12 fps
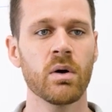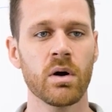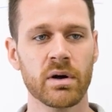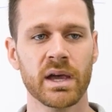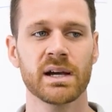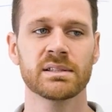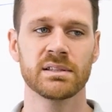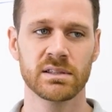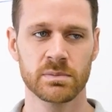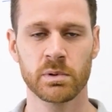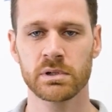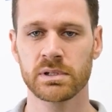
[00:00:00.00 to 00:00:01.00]
oh, okay, I see
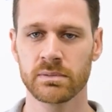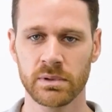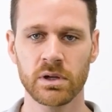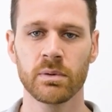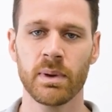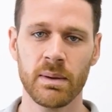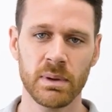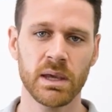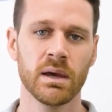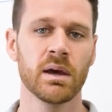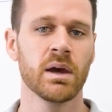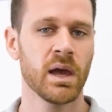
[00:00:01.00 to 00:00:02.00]
this person,
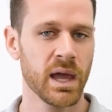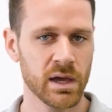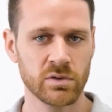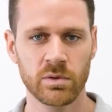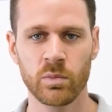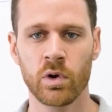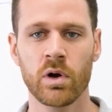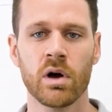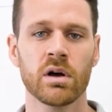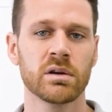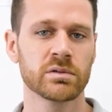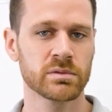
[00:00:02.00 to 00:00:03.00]
maybe answering more
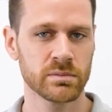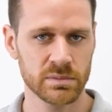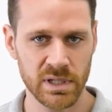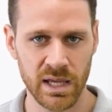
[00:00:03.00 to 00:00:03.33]
calls,